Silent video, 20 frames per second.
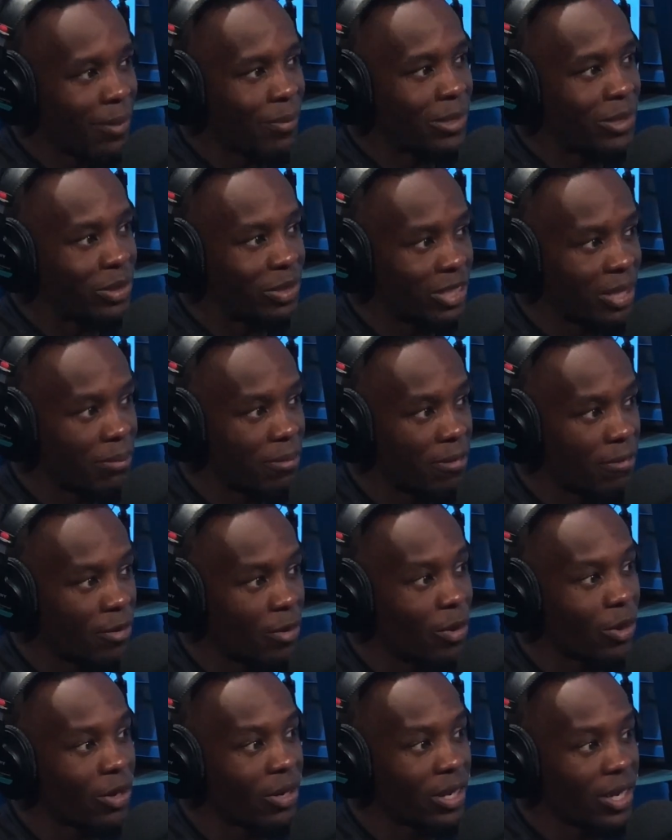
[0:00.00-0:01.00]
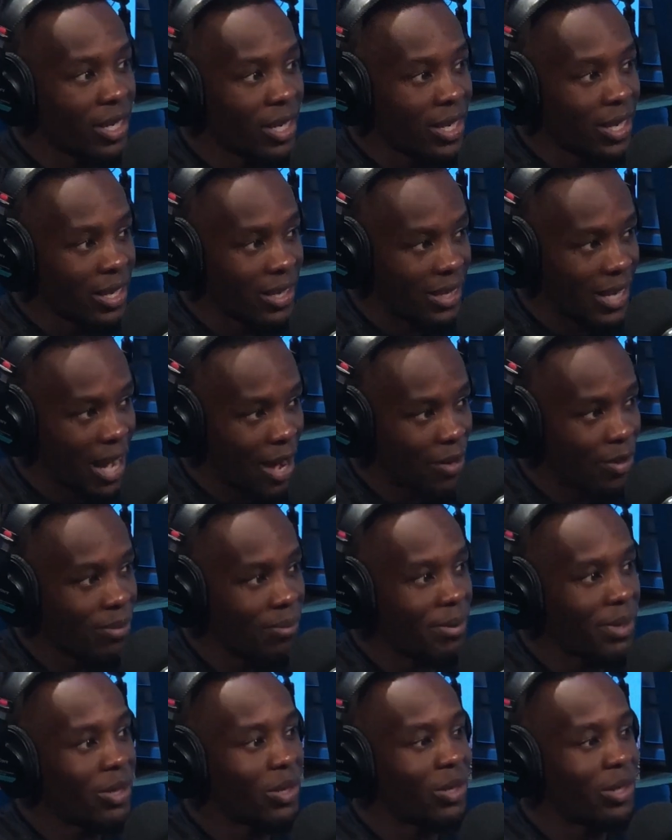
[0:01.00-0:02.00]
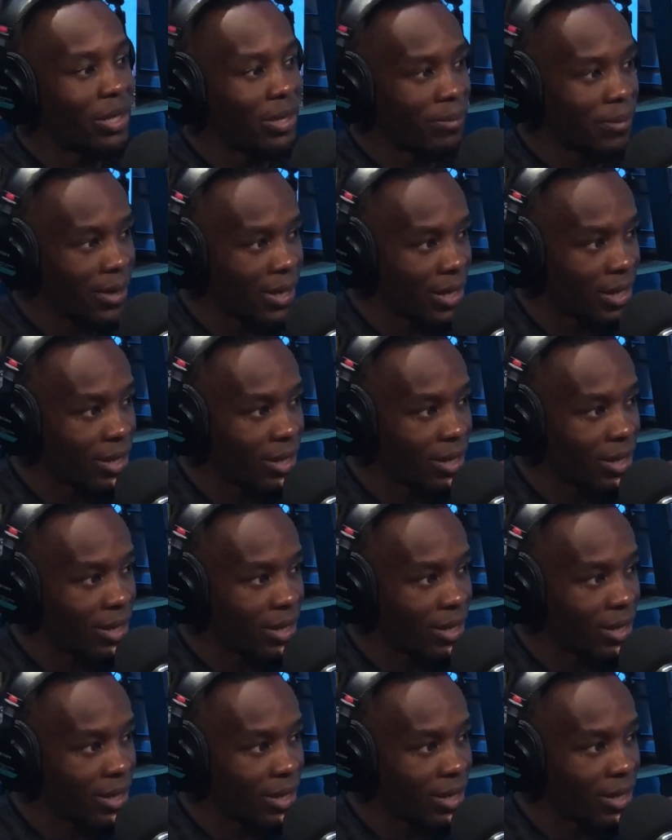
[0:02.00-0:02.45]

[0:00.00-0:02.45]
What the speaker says: what you said before. Accountability, man.